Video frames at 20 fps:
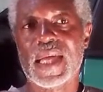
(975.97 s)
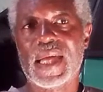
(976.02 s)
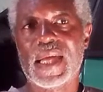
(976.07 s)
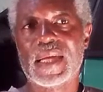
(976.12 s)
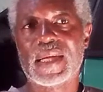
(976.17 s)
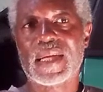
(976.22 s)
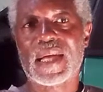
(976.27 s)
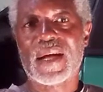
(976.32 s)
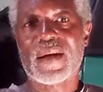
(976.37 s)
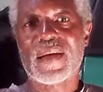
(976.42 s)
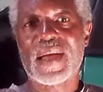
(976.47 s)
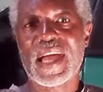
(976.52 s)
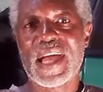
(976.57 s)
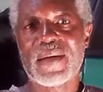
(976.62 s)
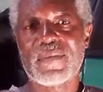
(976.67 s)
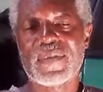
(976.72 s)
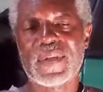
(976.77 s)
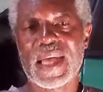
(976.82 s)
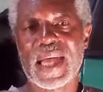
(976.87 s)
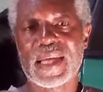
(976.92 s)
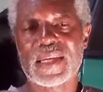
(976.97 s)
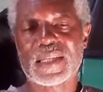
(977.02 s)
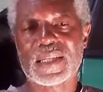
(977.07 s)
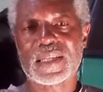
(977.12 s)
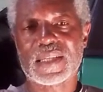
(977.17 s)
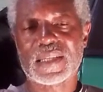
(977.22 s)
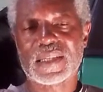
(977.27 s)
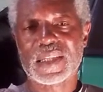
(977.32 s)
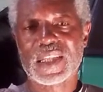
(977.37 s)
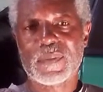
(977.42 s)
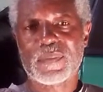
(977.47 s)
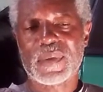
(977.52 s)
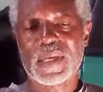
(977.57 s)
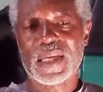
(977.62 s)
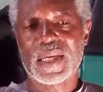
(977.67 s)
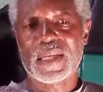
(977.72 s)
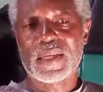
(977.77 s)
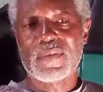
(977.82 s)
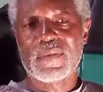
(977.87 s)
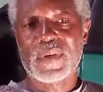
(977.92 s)
And I'll have that
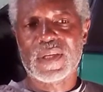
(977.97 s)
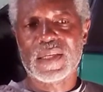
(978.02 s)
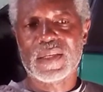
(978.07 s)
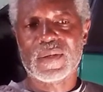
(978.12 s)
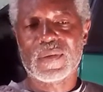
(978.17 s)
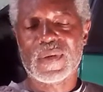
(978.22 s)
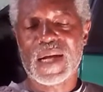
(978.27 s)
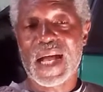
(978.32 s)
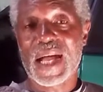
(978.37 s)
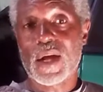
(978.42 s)
clip in the video,